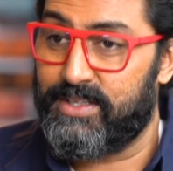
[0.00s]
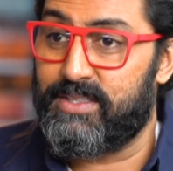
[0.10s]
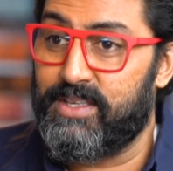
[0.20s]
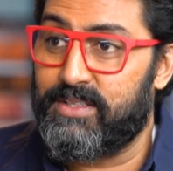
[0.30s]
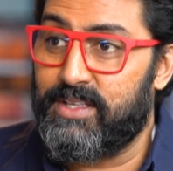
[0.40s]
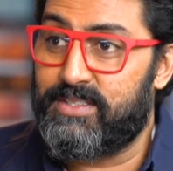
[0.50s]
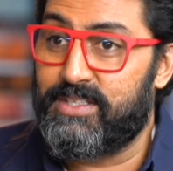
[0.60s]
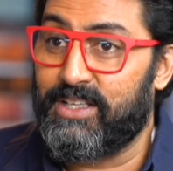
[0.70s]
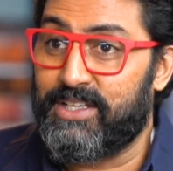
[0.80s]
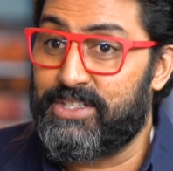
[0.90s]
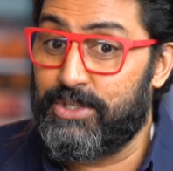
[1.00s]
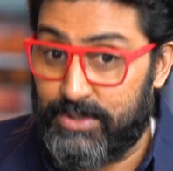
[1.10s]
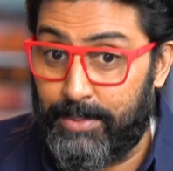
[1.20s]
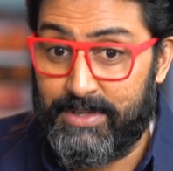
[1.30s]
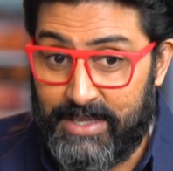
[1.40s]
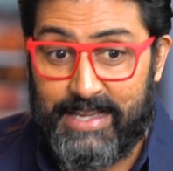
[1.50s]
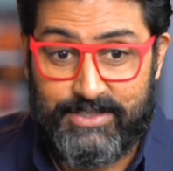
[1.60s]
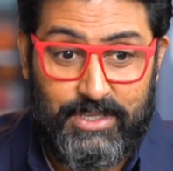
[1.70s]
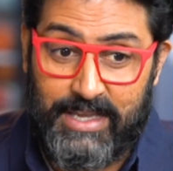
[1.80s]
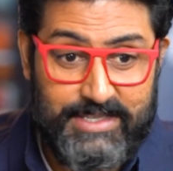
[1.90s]
It still continues. I mean,
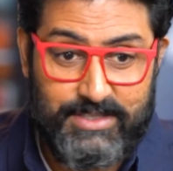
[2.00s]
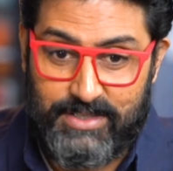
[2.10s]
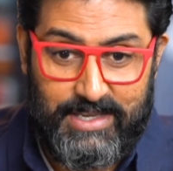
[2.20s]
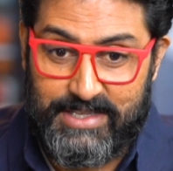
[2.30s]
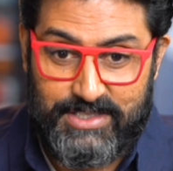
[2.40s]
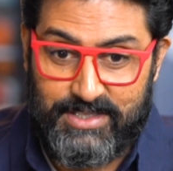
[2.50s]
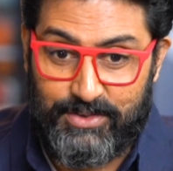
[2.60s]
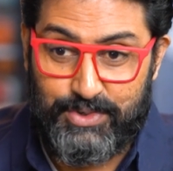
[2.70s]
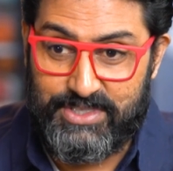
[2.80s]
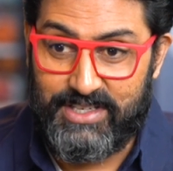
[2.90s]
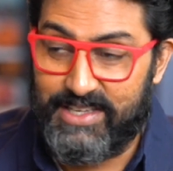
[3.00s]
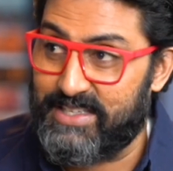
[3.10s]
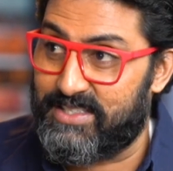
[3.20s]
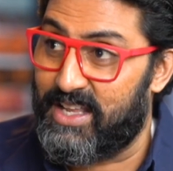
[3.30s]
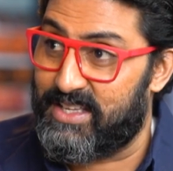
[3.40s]
as recently